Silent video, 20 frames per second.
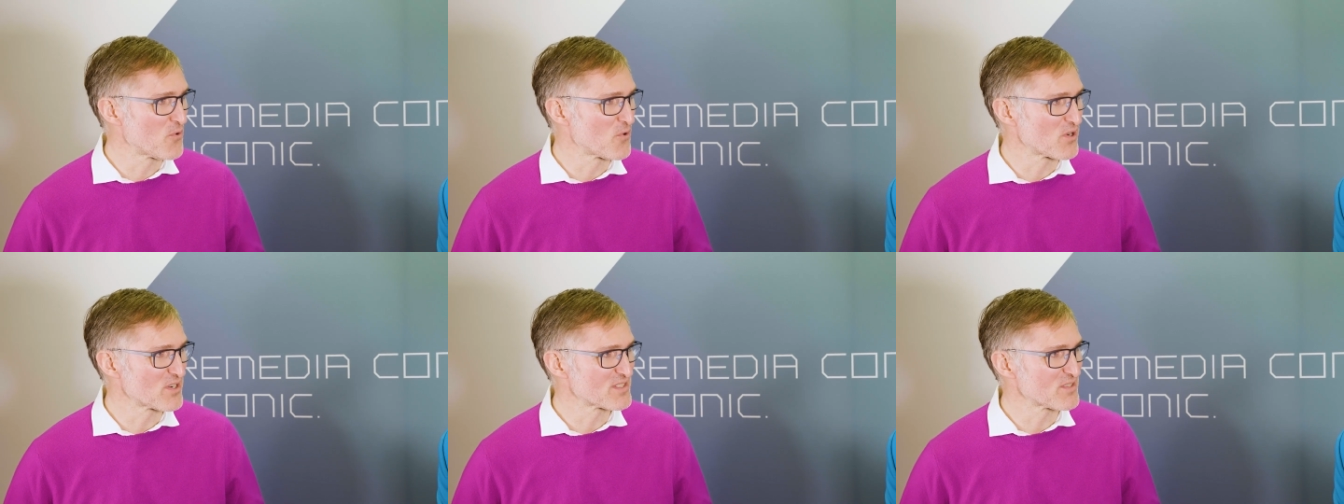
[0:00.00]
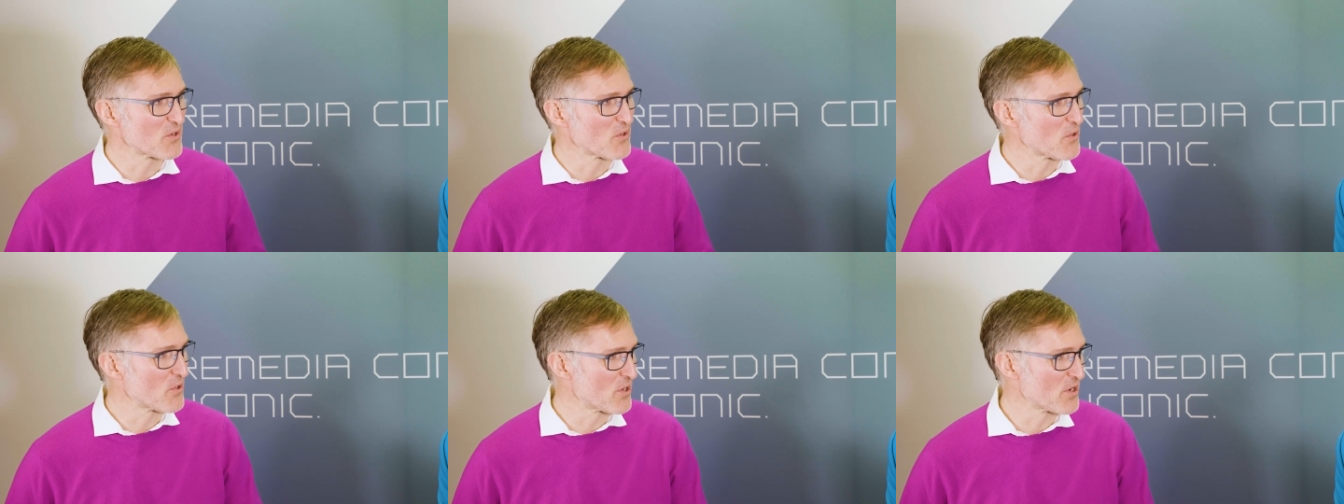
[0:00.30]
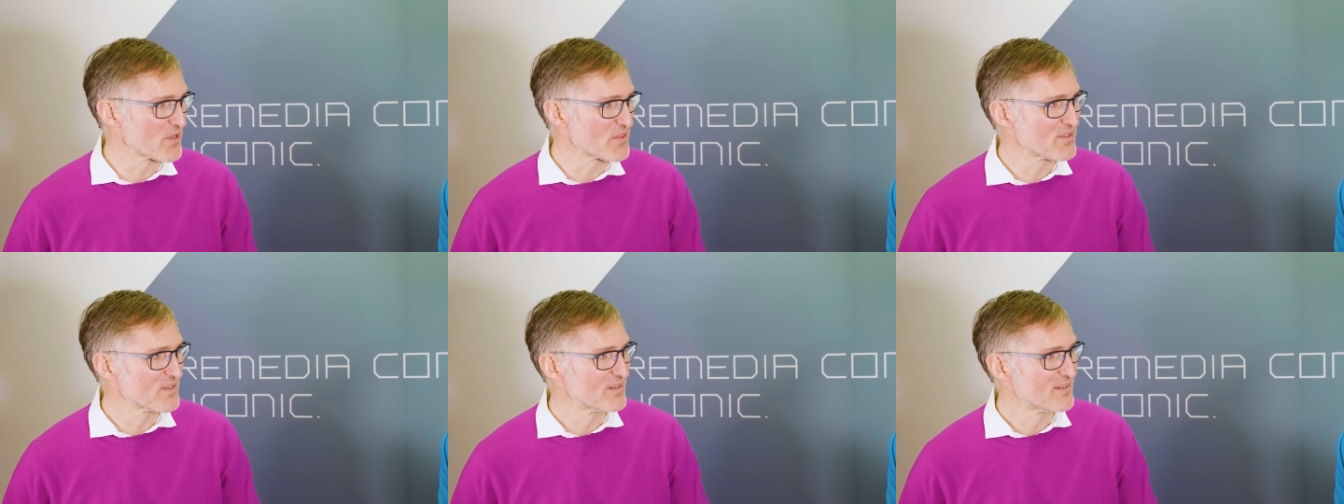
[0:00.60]
force on
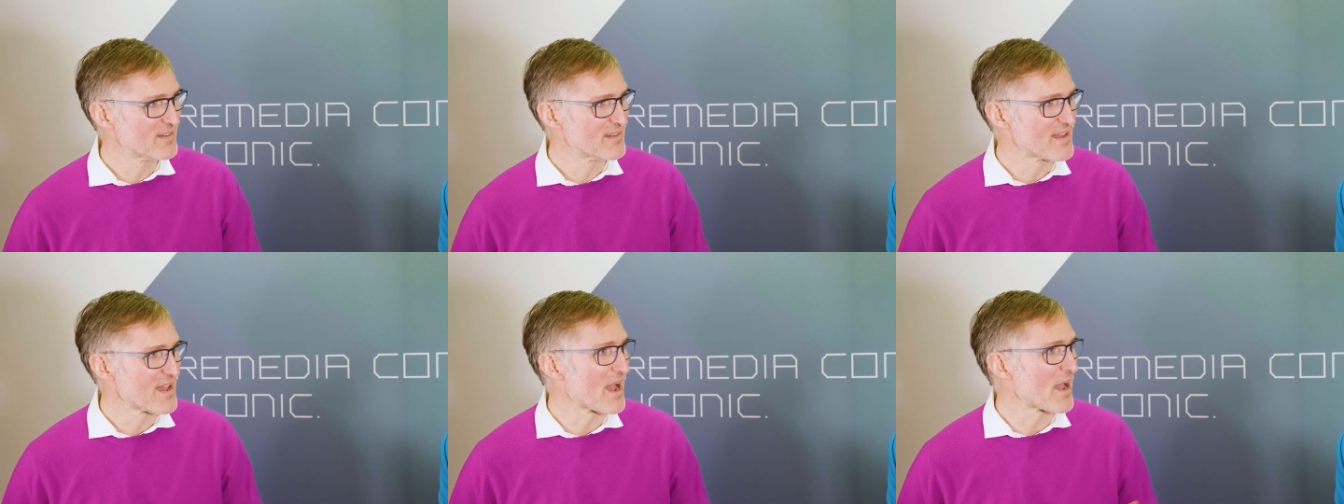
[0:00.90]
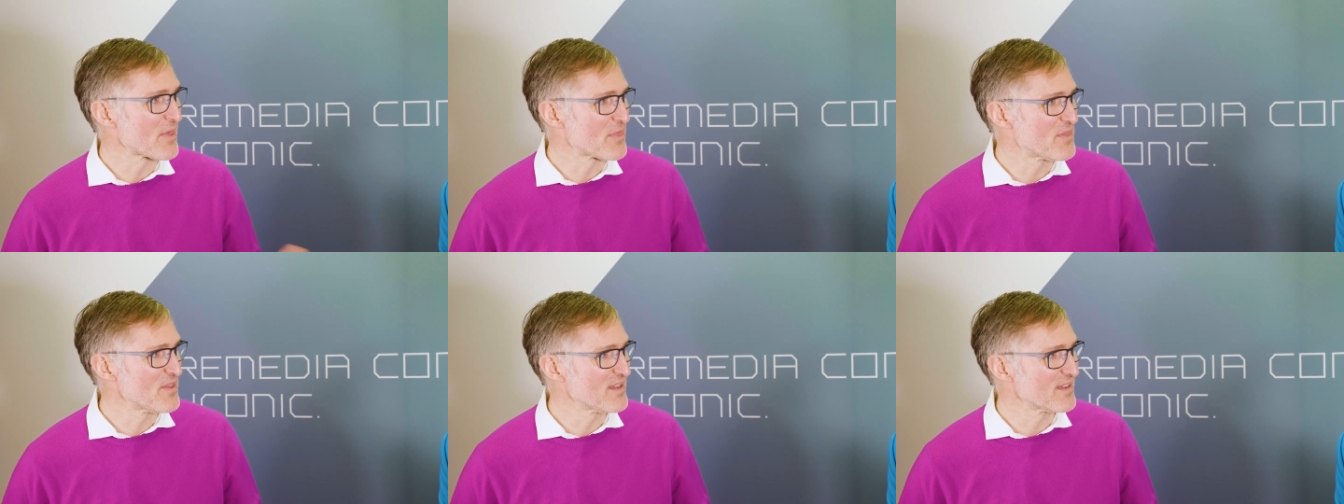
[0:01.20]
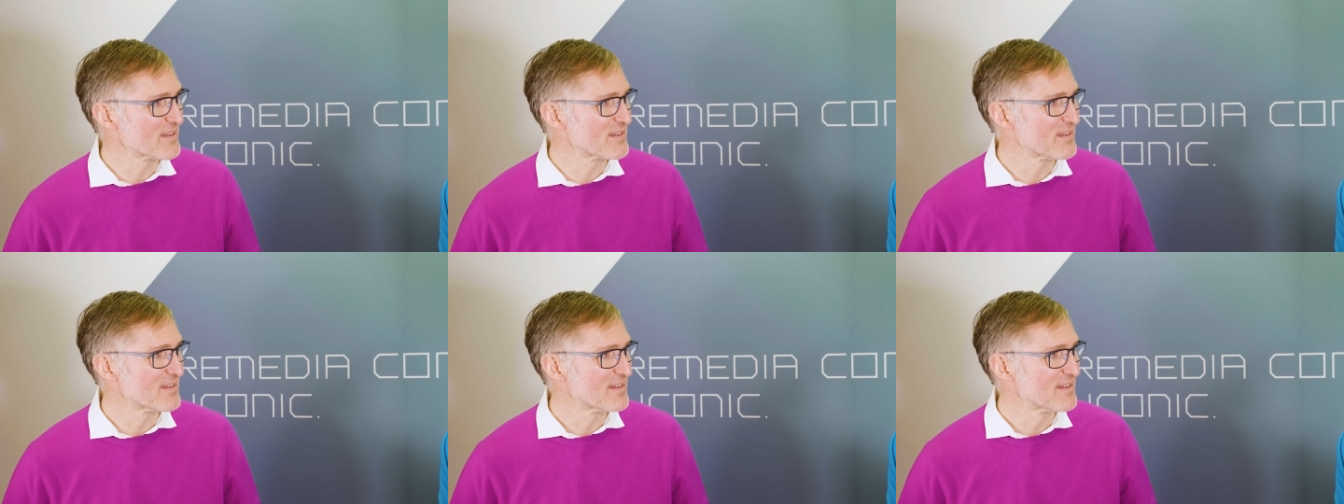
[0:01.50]
earth, I
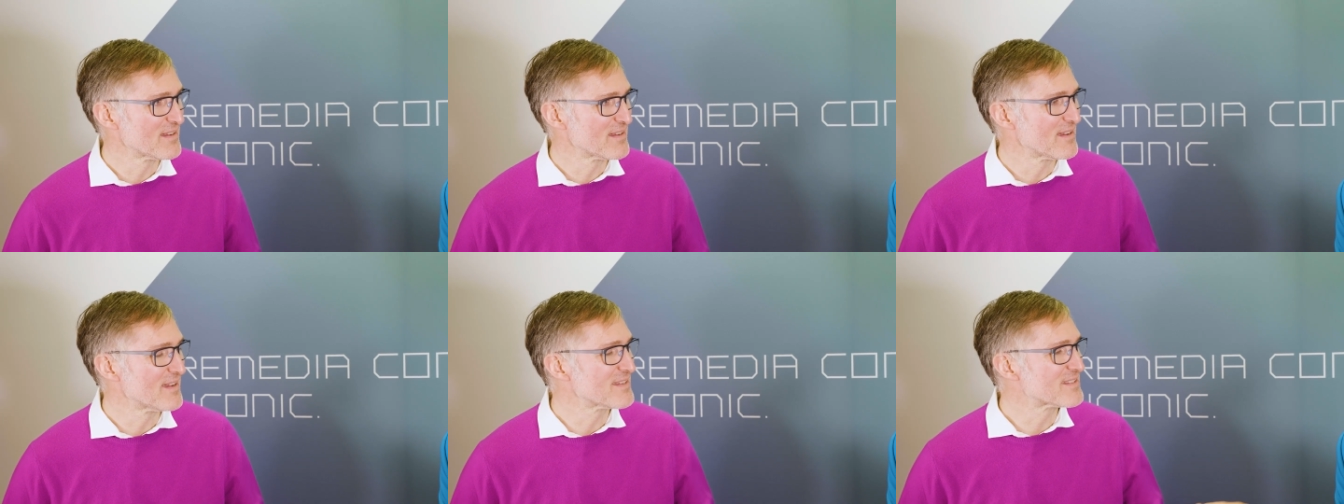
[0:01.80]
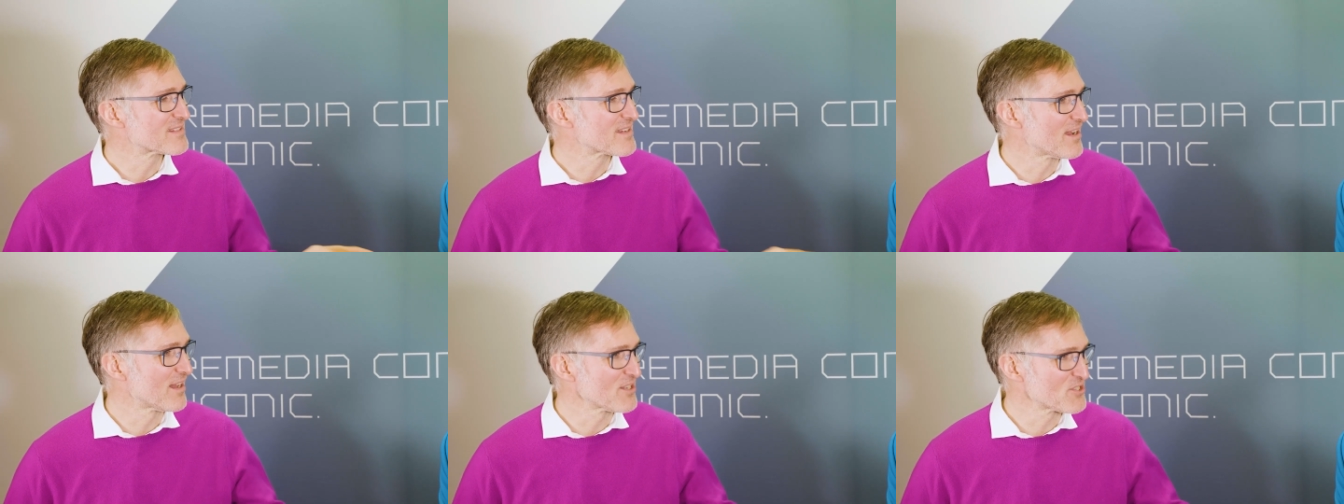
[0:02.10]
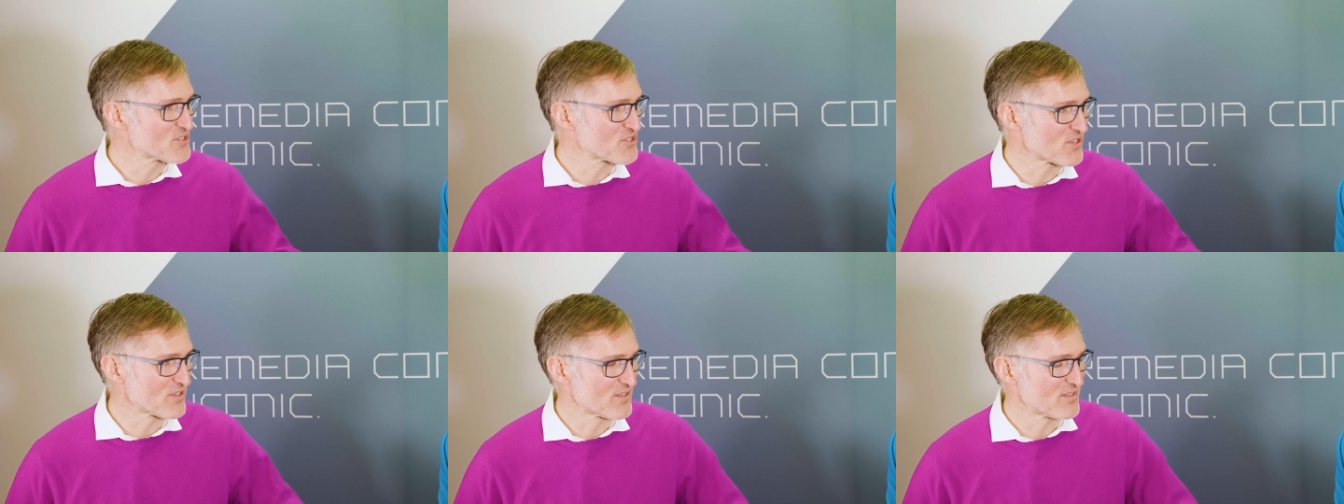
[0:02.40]
think, is
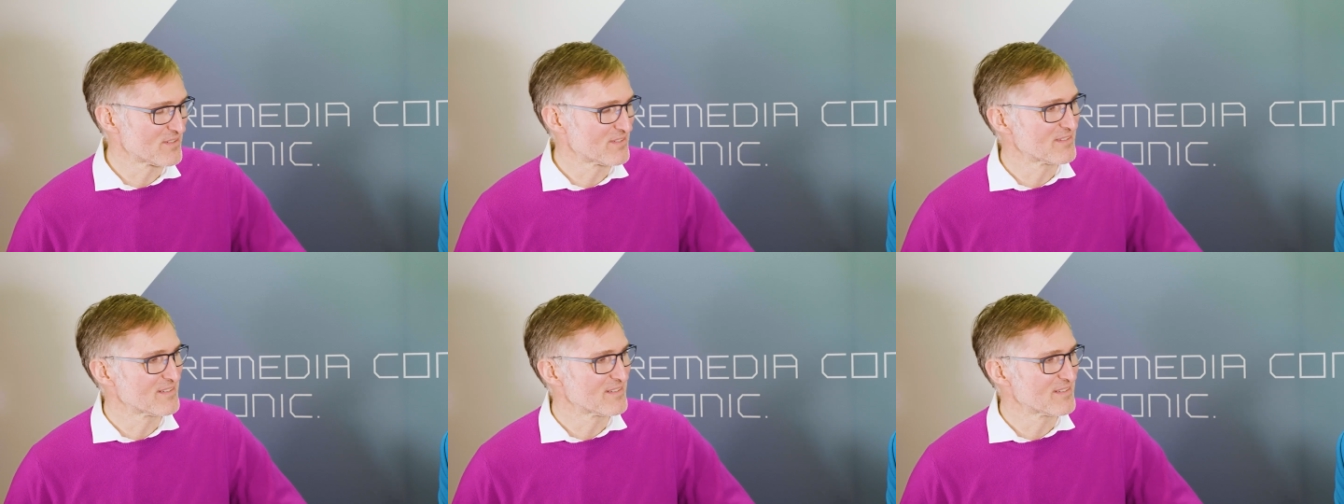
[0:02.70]
culture.